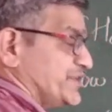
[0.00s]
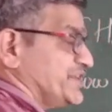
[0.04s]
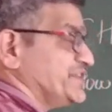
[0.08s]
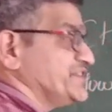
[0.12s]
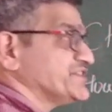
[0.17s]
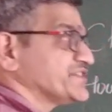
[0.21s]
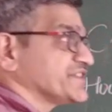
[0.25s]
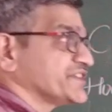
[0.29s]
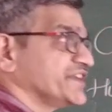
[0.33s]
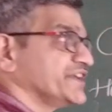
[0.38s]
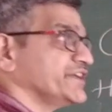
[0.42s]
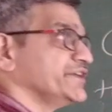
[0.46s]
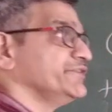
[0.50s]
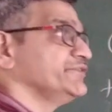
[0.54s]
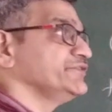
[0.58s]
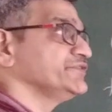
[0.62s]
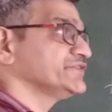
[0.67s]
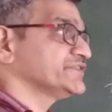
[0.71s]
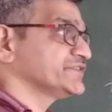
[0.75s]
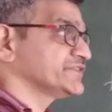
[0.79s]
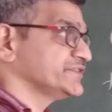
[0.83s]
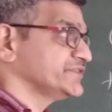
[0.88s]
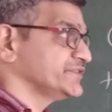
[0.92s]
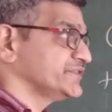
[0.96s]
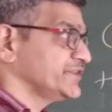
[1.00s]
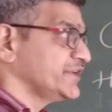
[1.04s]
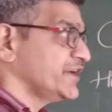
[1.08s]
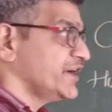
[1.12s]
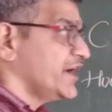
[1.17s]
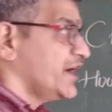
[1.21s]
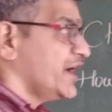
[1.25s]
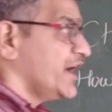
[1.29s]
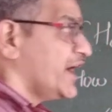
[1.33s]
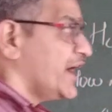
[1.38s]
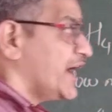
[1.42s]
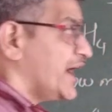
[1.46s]
means gives
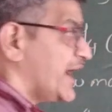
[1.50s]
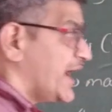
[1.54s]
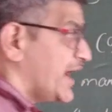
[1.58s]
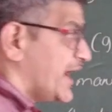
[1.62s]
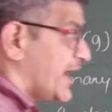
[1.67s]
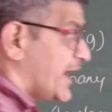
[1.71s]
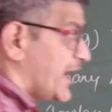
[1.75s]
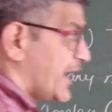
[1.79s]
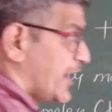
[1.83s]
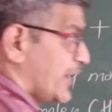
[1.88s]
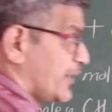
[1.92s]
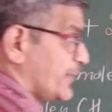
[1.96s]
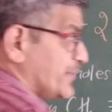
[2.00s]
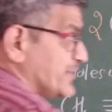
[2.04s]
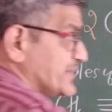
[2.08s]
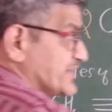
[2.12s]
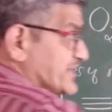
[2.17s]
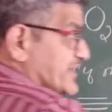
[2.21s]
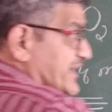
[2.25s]
how much